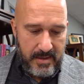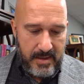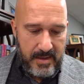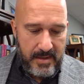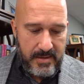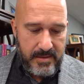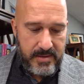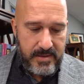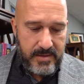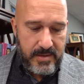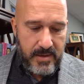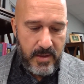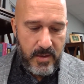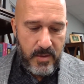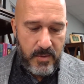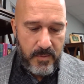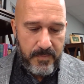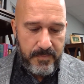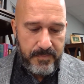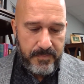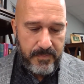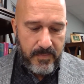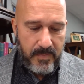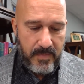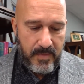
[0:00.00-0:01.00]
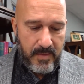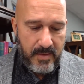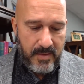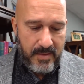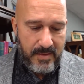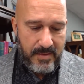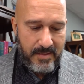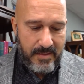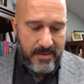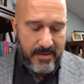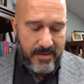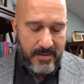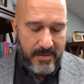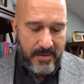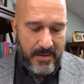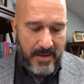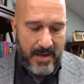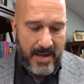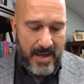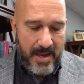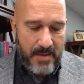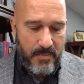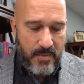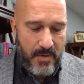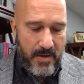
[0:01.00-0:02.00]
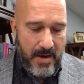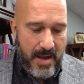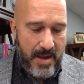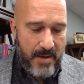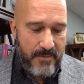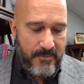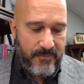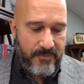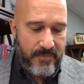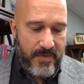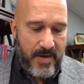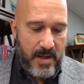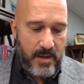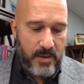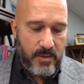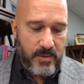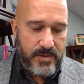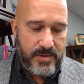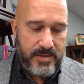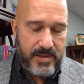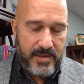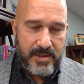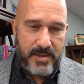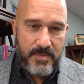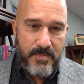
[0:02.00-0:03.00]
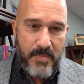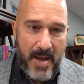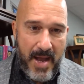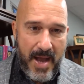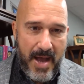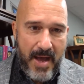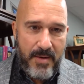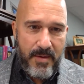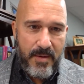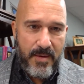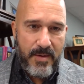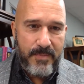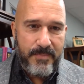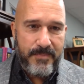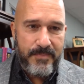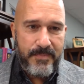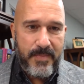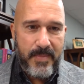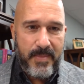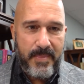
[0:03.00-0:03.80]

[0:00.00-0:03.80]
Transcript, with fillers: And so Abraham follows this pattern.